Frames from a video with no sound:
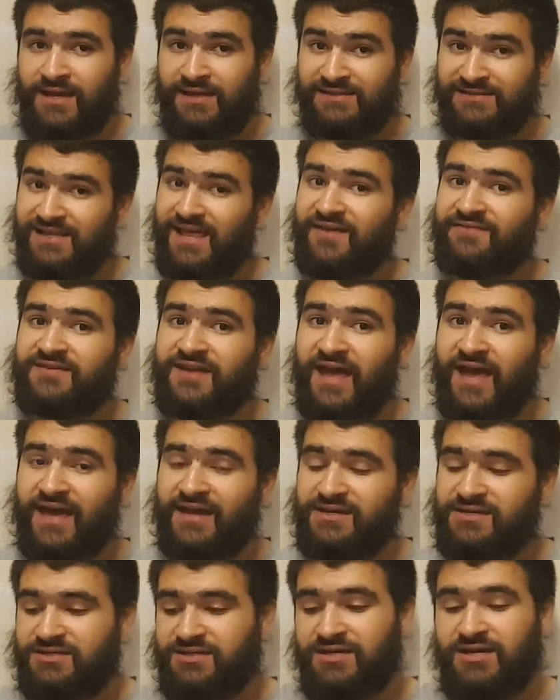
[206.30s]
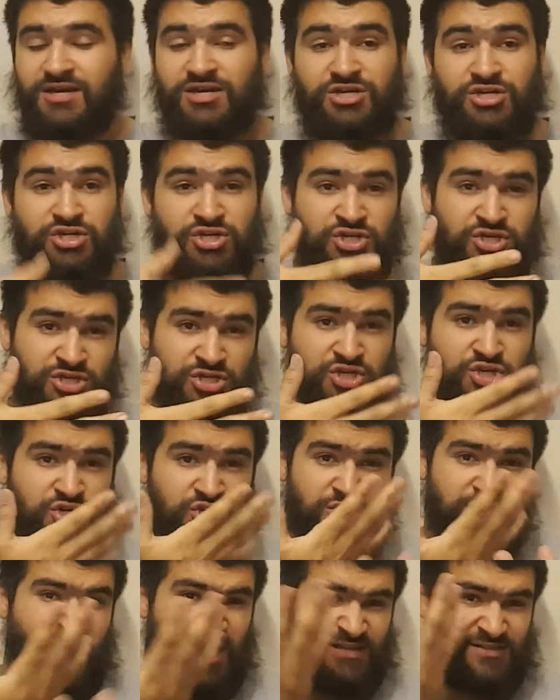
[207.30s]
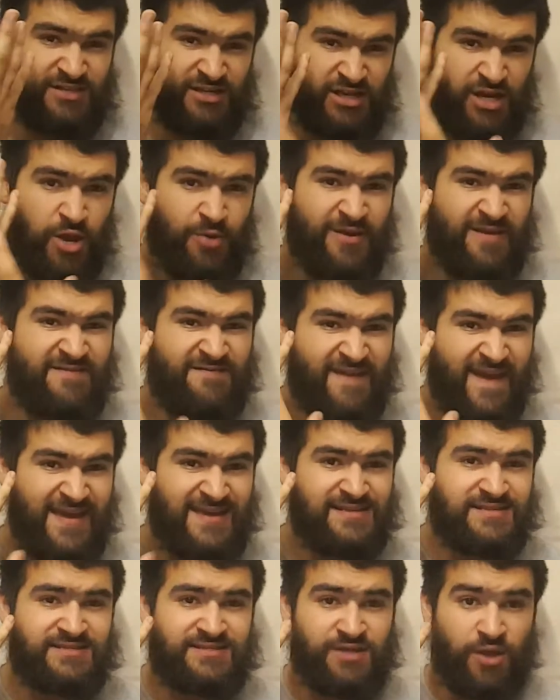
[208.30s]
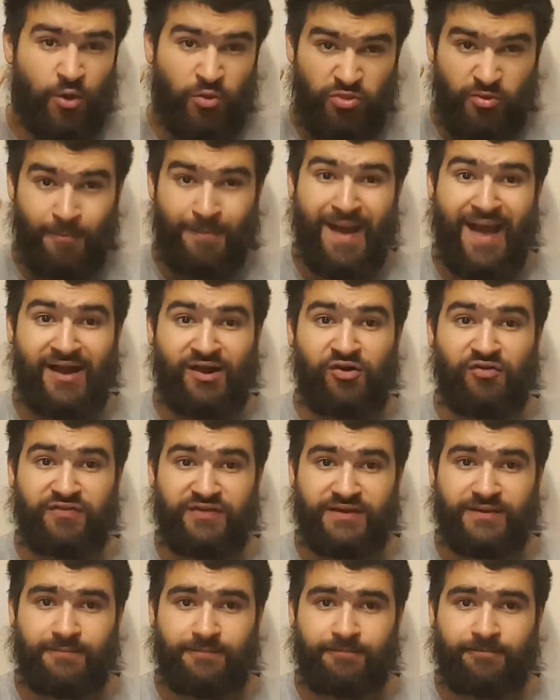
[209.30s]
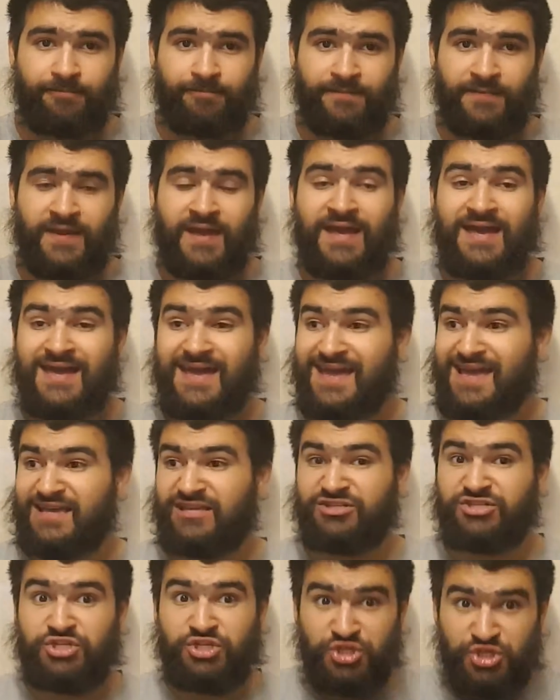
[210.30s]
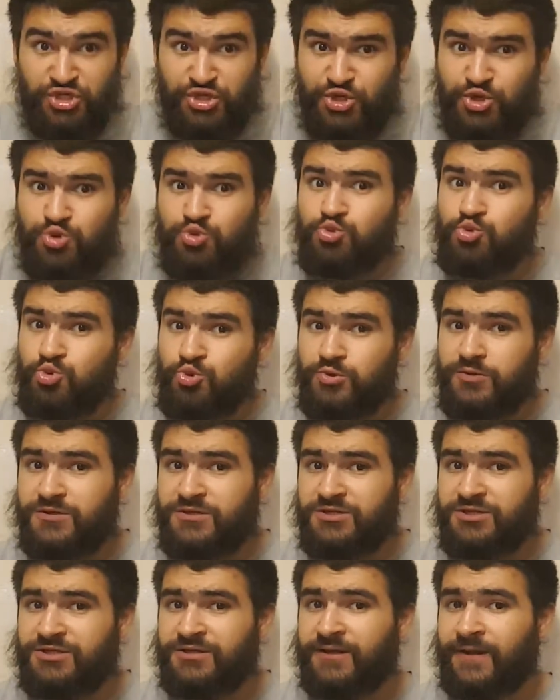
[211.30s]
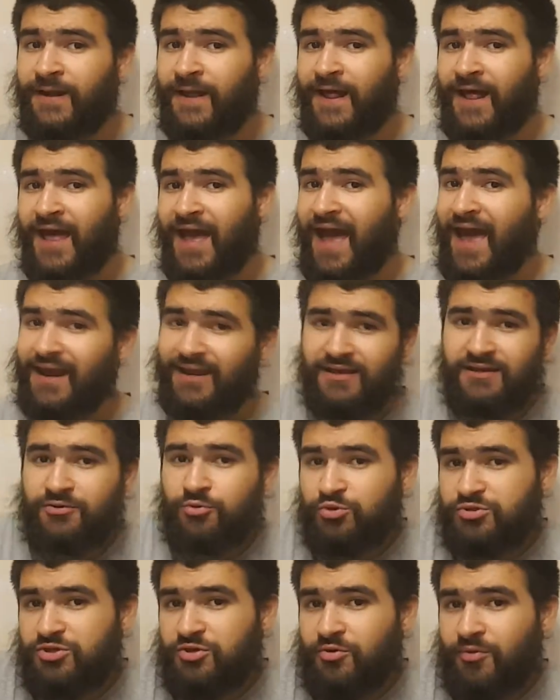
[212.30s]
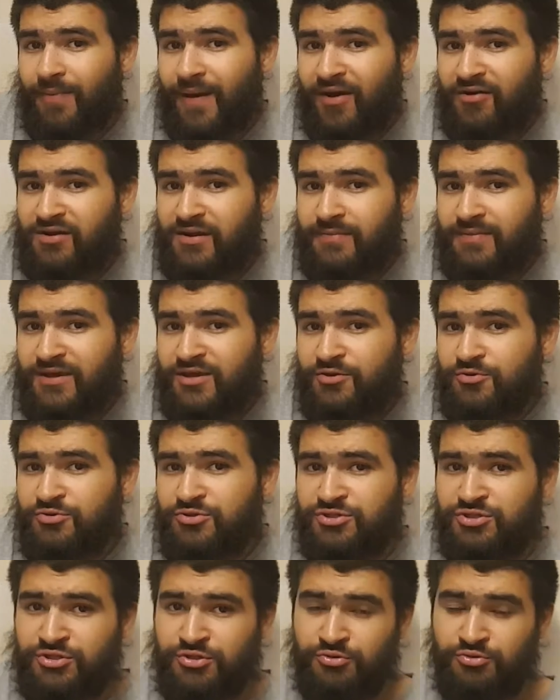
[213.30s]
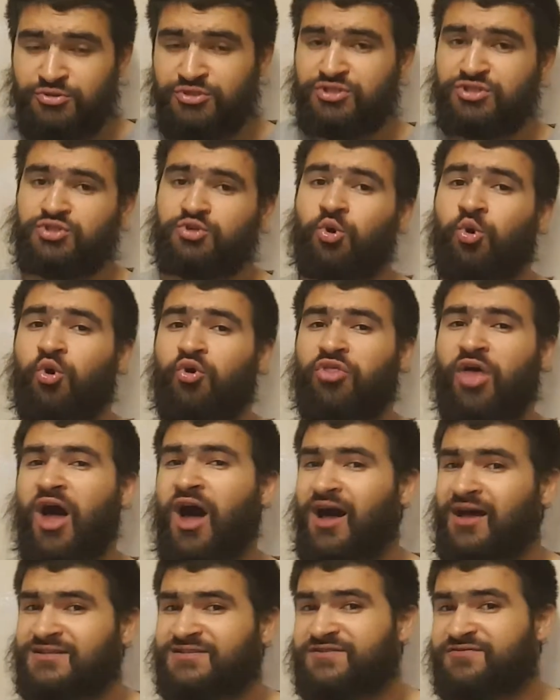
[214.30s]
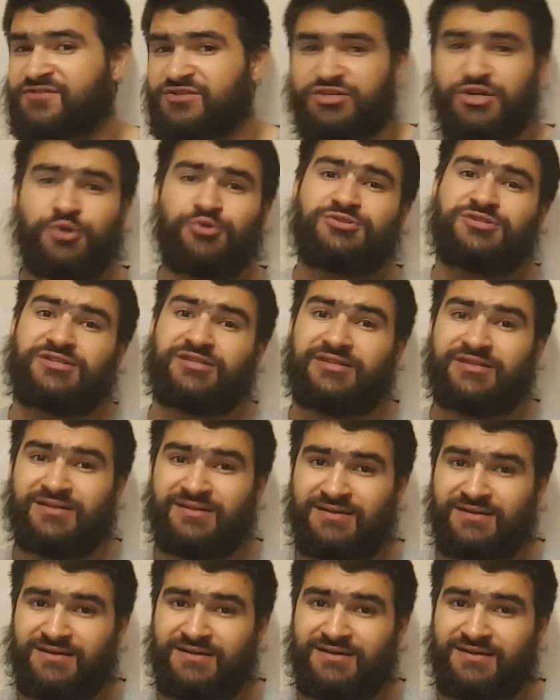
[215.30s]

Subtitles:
His left hand, it has the glowy face on the back of it, is huge, and can also apparently be used to store the hearts of the Chosen,